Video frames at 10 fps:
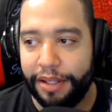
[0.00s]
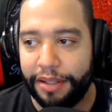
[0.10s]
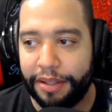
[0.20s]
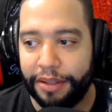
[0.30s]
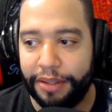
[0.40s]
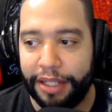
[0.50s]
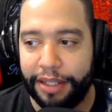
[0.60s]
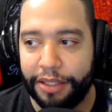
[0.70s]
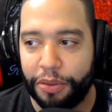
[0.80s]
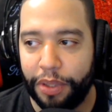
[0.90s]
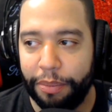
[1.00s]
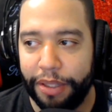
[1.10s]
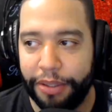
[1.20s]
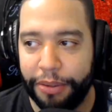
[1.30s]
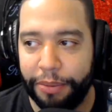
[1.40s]
So that's what I'm gonna
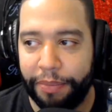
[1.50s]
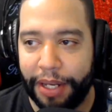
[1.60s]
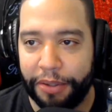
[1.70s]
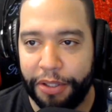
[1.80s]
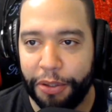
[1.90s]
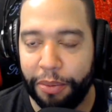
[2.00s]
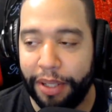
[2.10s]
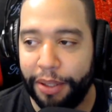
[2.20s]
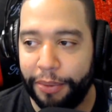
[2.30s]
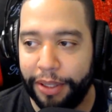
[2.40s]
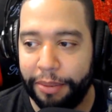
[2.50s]
do. How are you doing, by the way,